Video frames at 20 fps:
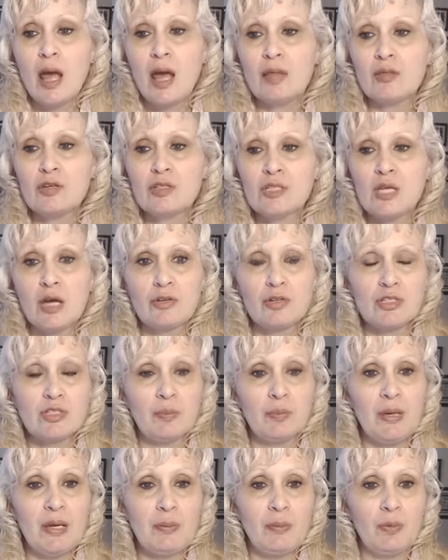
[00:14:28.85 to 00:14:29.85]
And there's hundreds
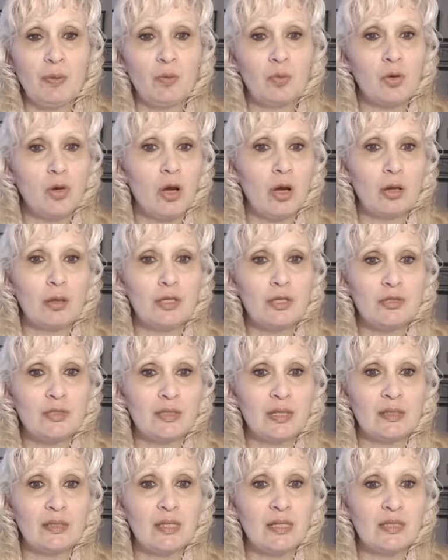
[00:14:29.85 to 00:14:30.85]
of people, we're all
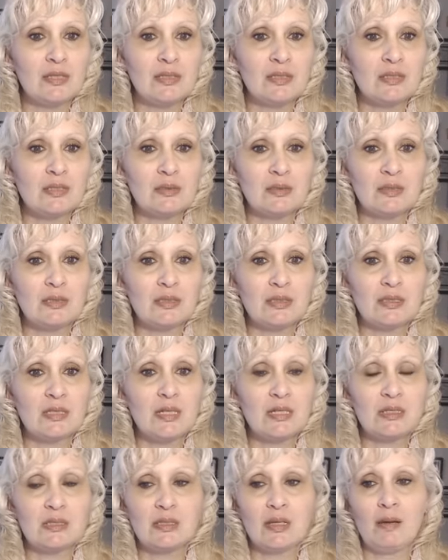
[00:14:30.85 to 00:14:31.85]
using this
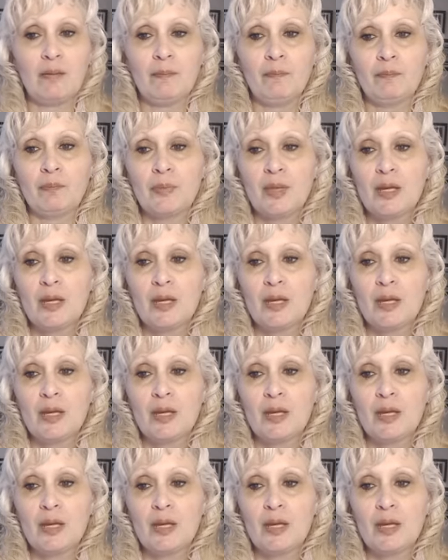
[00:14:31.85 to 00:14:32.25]
system,